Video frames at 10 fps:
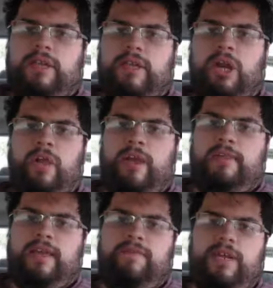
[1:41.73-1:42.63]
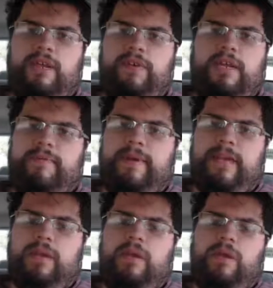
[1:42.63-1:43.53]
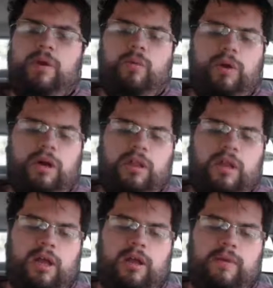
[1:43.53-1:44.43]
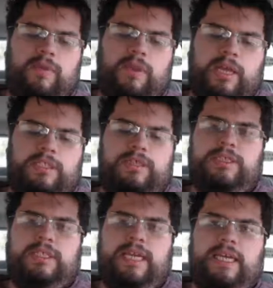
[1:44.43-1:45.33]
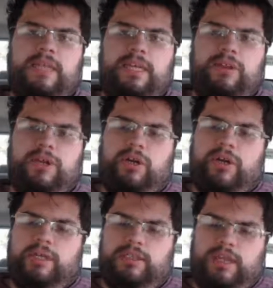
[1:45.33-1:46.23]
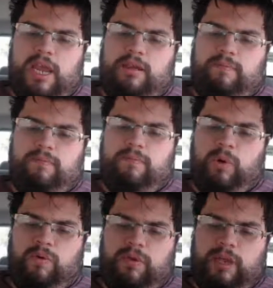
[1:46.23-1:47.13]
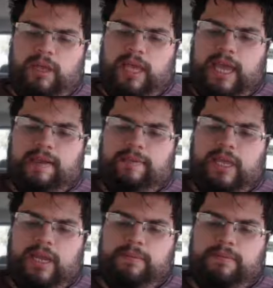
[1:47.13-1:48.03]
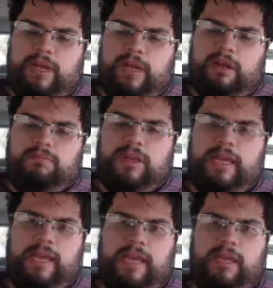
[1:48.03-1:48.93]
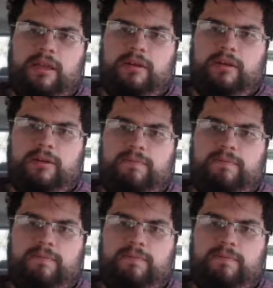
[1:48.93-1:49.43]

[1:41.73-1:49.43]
That video that I made? Well, as I was saying in there is a game that I plan on playing,